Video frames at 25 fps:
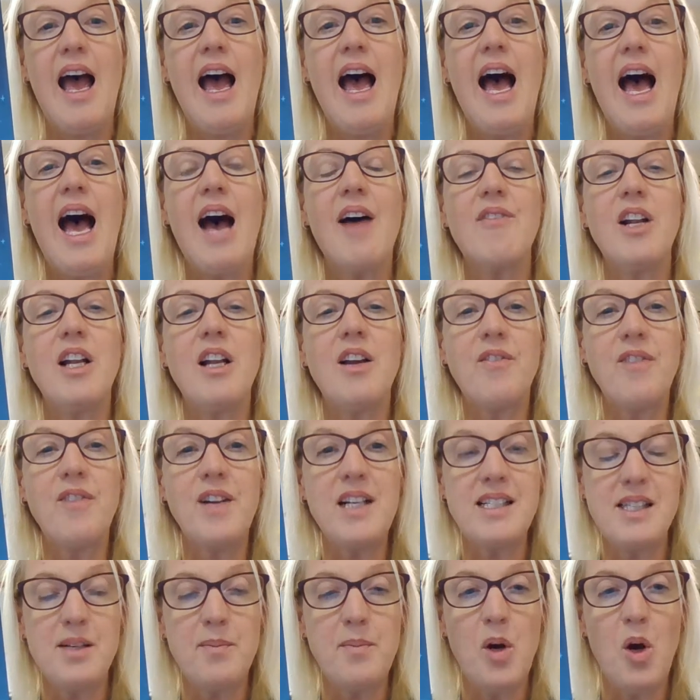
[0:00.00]
Have a lovely
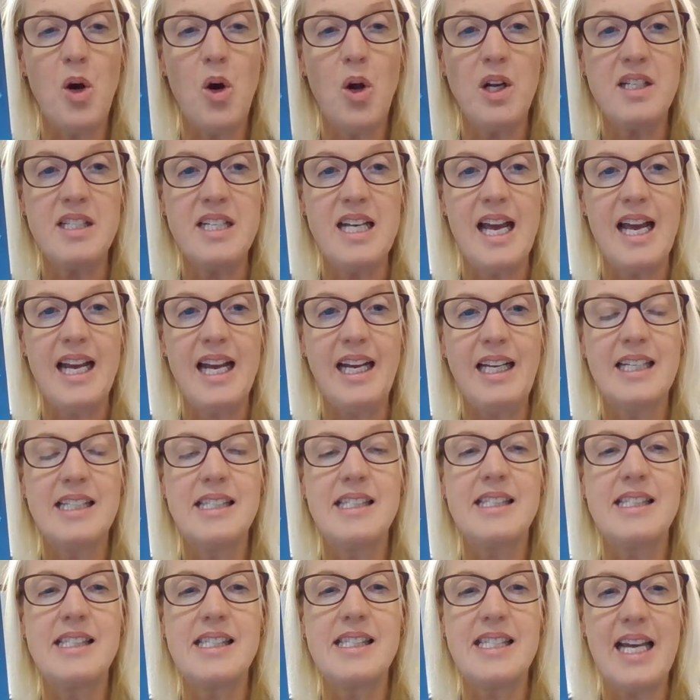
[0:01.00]
summer holiday,
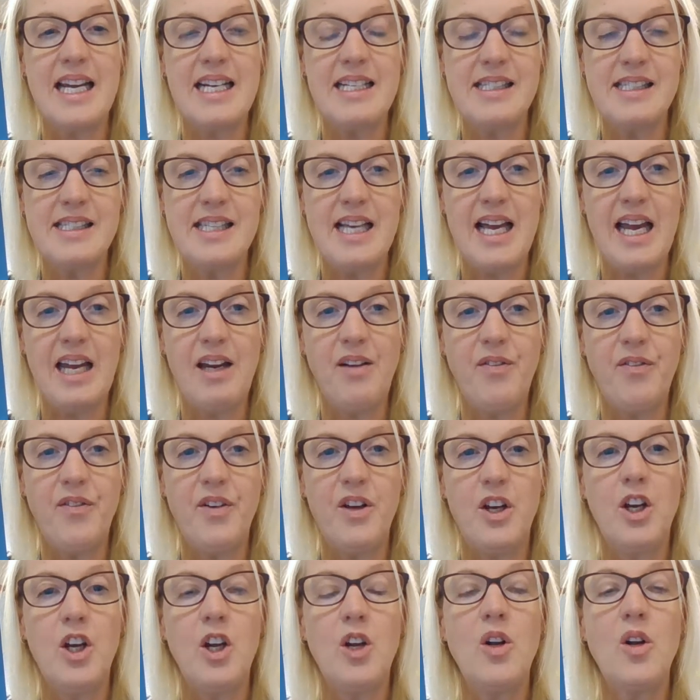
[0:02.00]
stay safe,
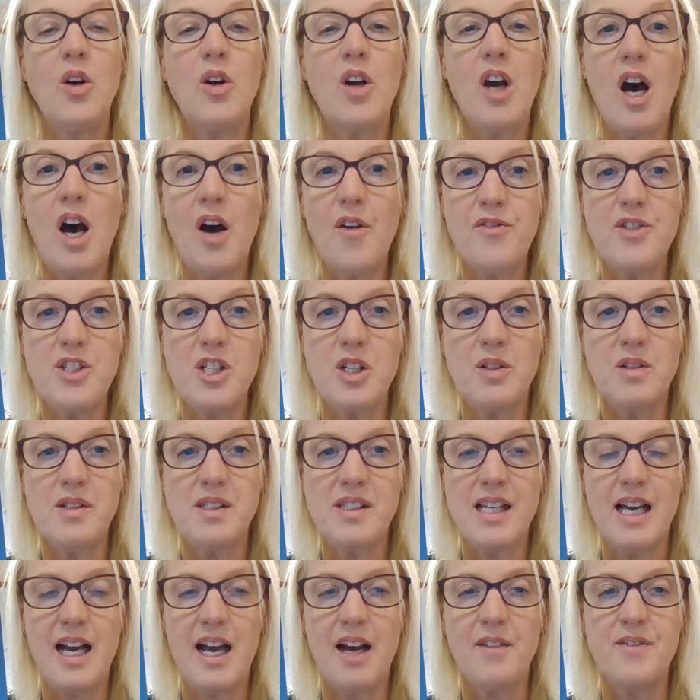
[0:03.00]
look after
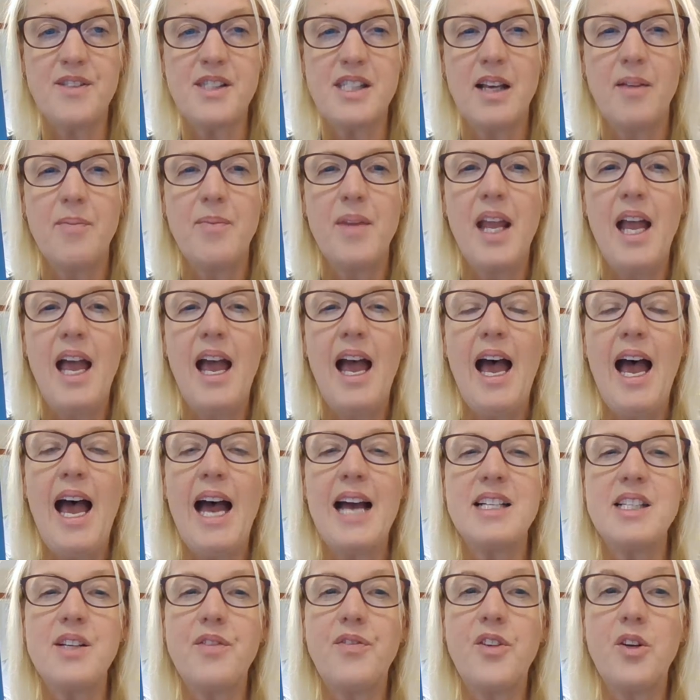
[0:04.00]
yourselves,
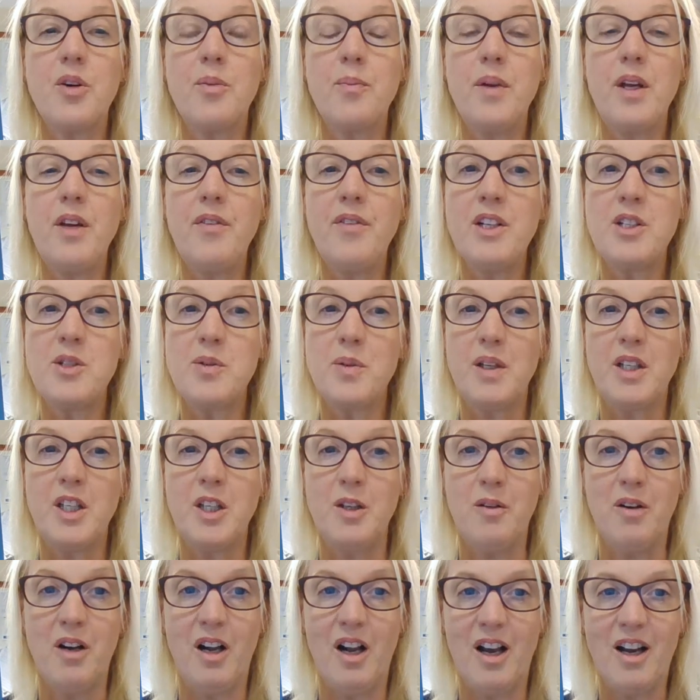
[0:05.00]
and if you're moving to a
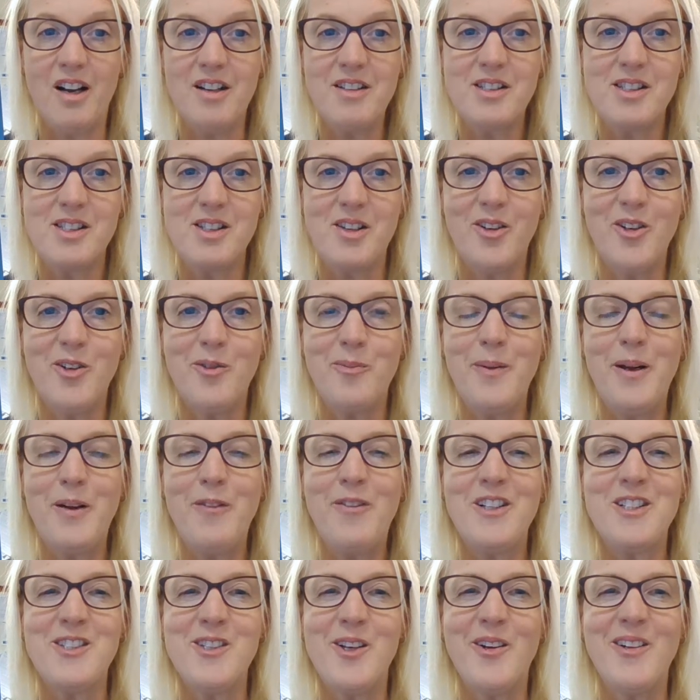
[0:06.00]
new class, you're
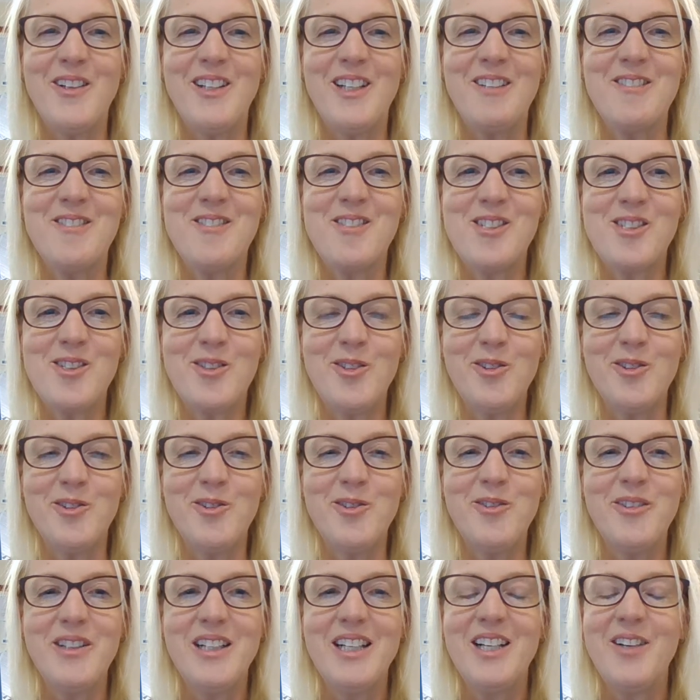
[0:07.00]
moving to a new
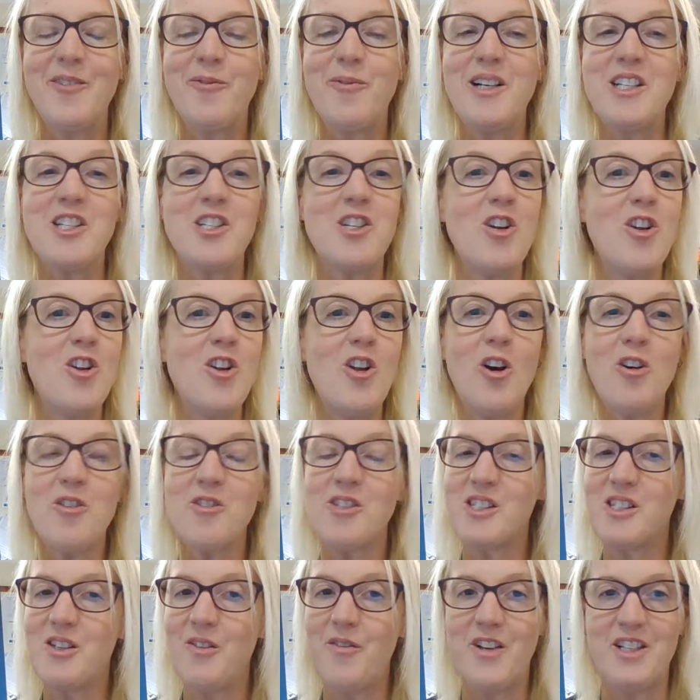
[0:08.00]
school, which
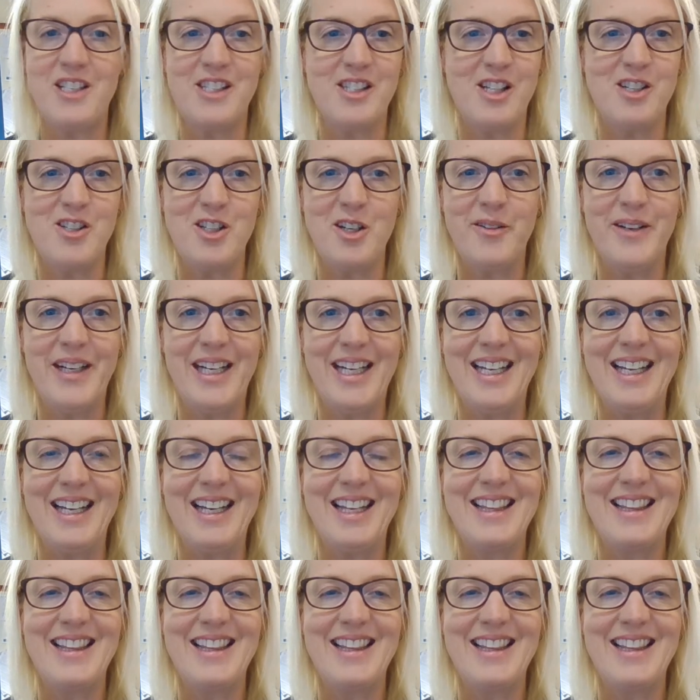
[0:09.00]
lots of us are doing